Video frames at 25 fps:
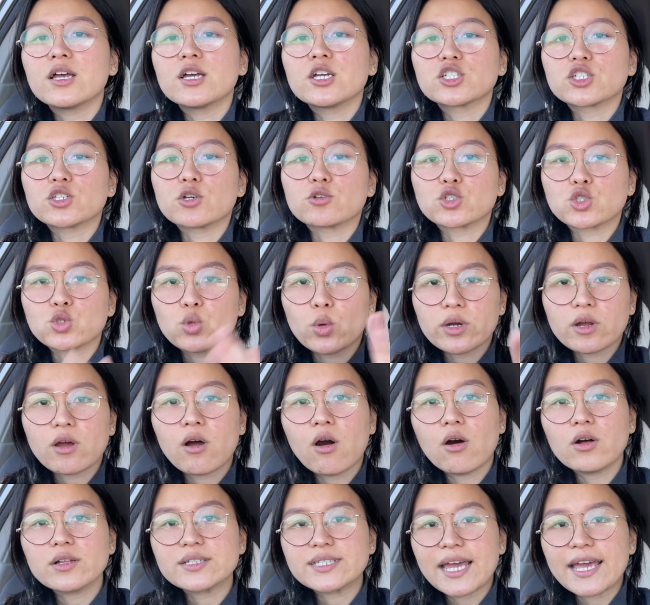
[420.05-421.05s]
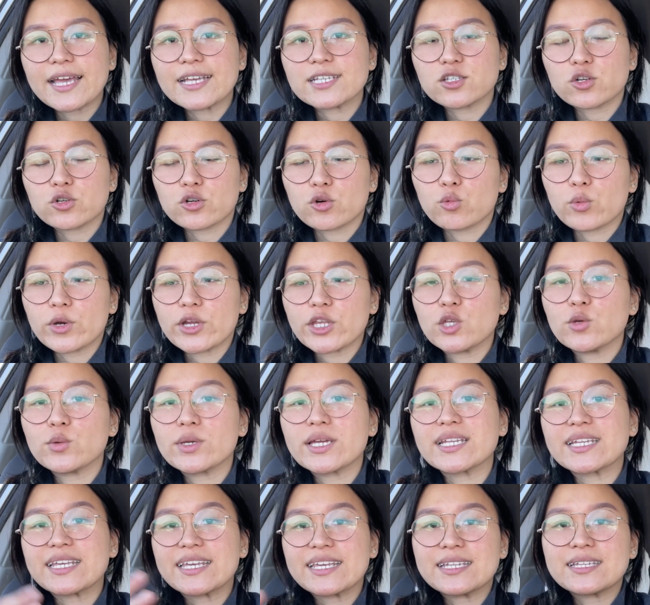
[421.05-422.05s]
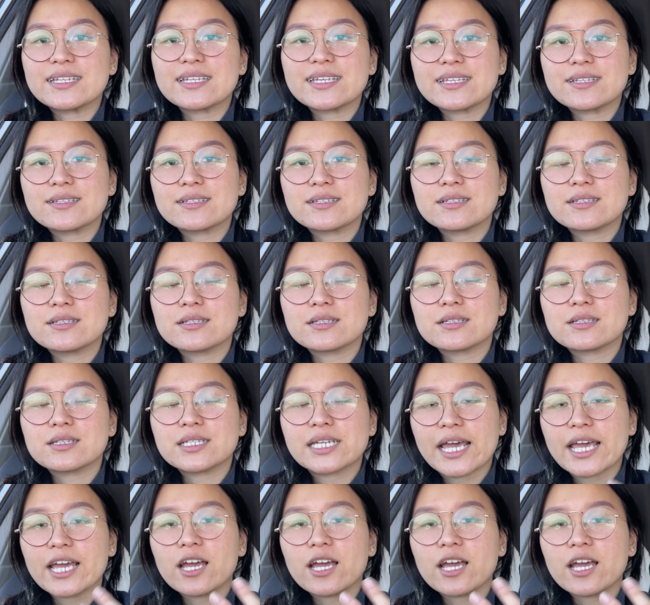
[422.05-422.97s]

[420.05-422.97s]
So short call days are when you can take